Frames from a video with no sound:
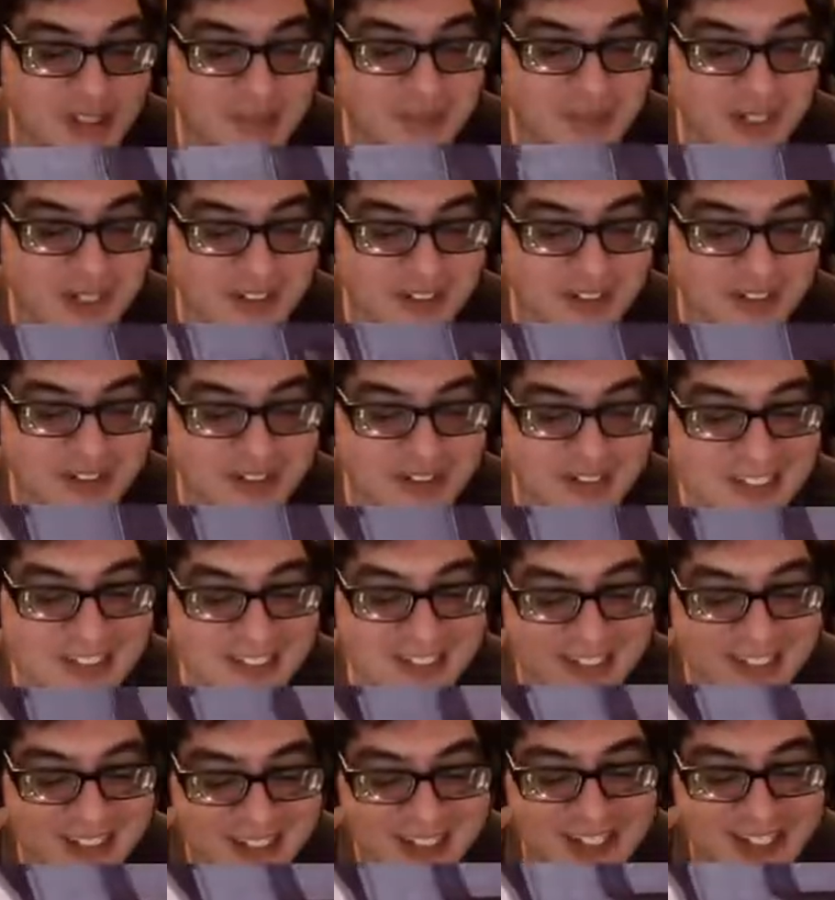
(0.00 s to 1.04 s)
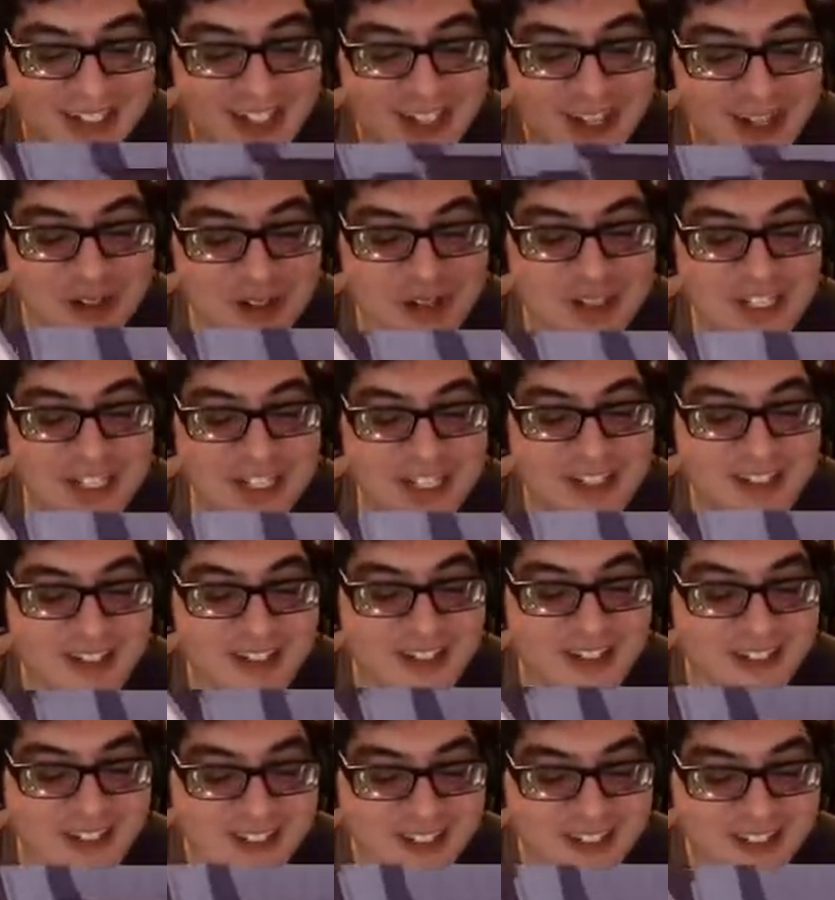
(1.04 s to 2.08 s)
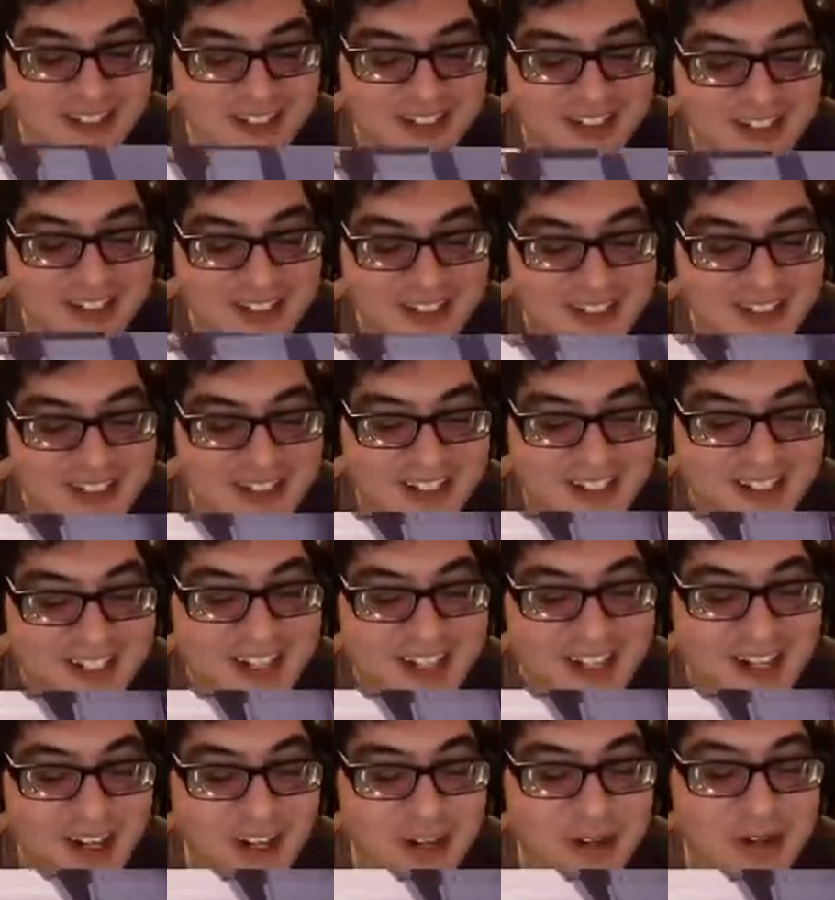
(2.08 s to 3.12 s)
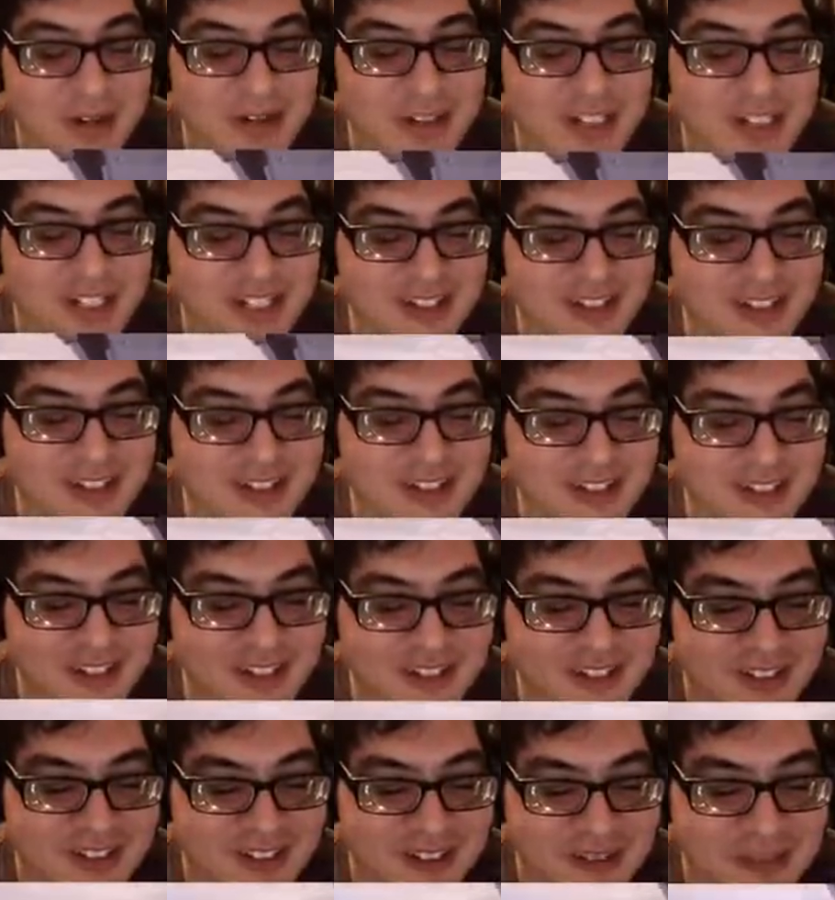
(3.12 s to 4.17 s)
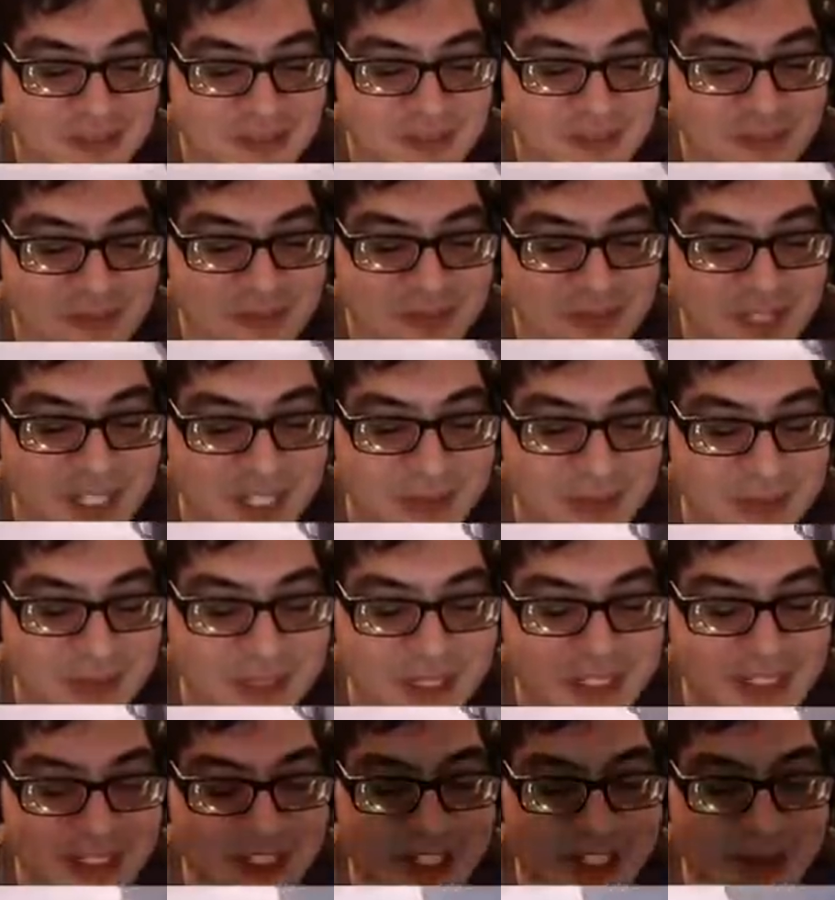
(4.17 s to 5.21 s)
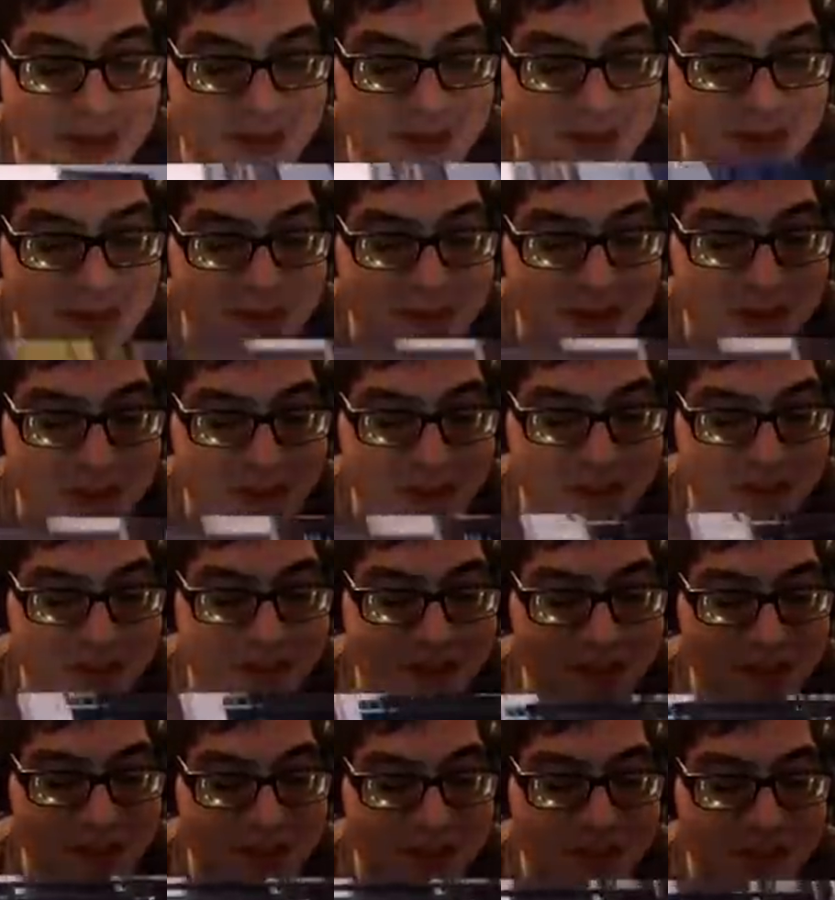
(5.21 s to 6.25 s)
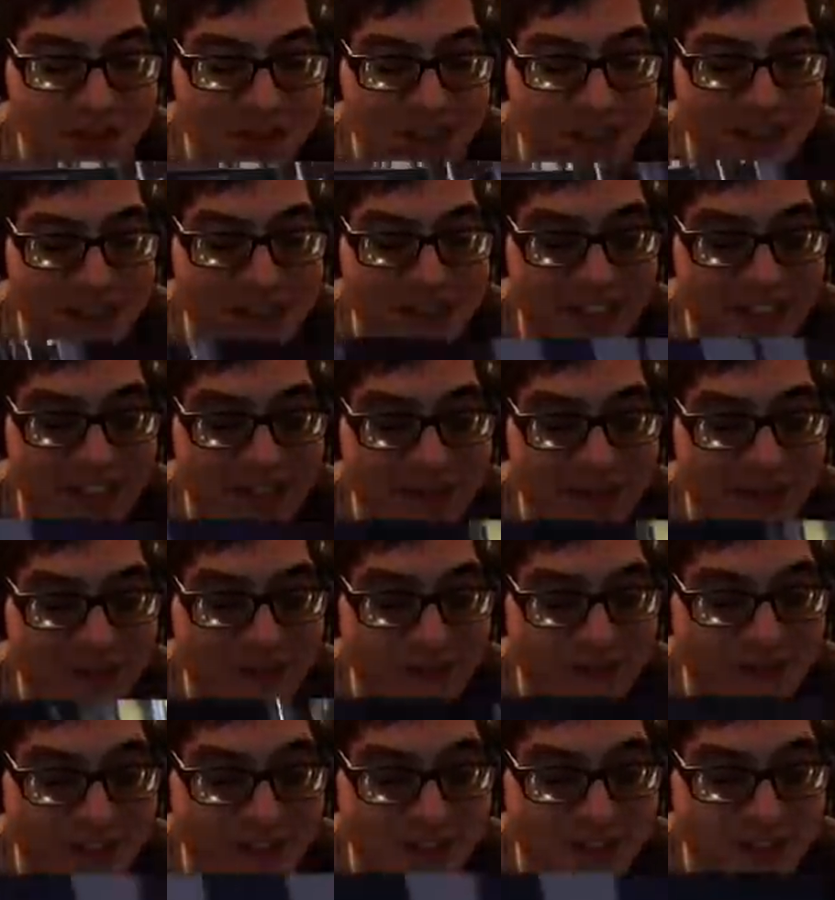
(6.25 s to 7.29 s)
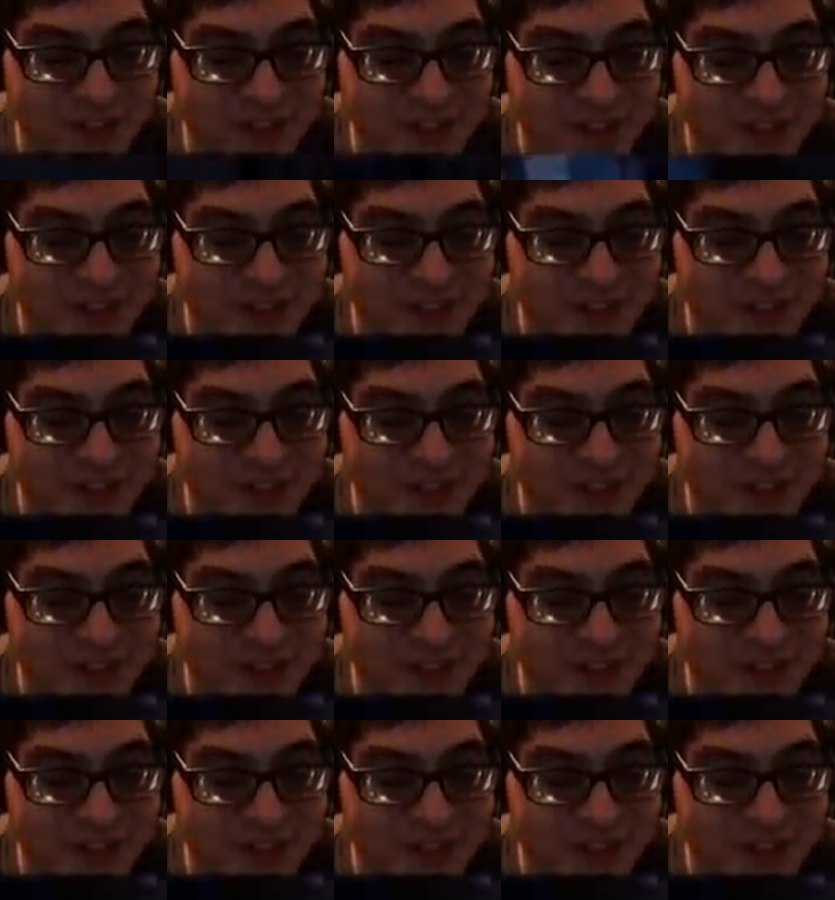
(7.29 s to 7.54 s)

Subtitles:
Apparently, oh dear, oh dear. Keep in mind the game is from 1994, so there